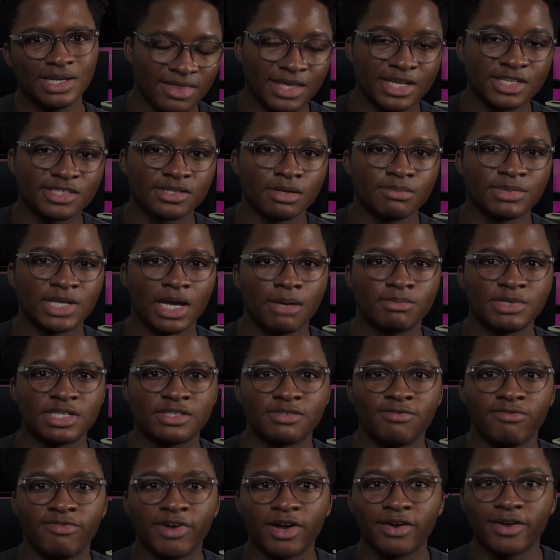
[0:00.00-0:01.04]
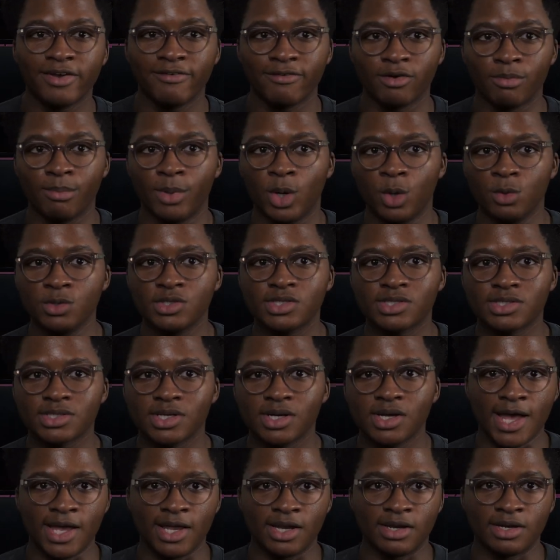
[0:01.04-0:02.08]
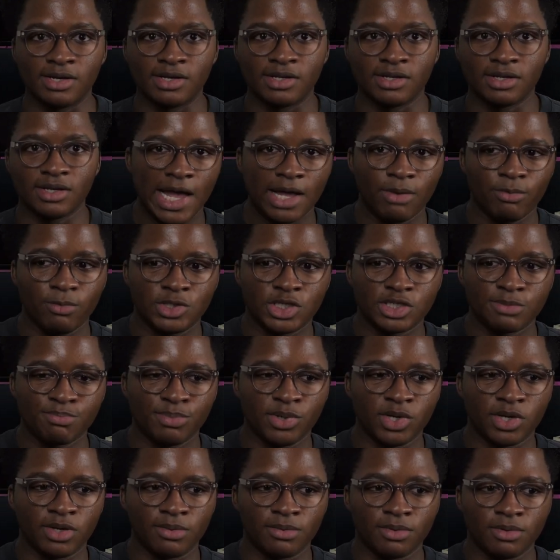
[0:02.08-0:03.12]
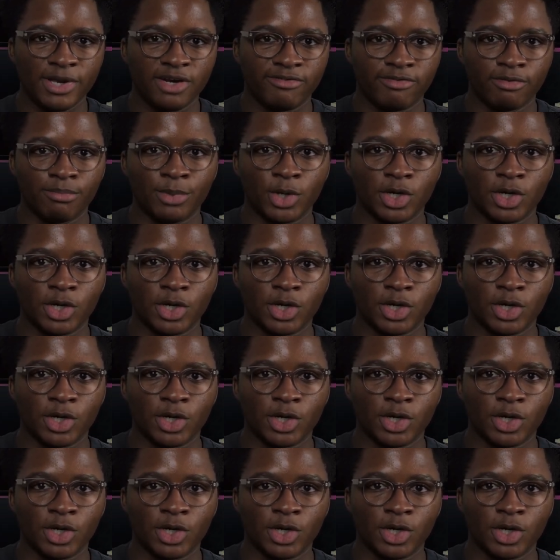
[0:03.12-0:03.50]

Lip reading: I think sometimes it's very verbose and that will just put a bit of a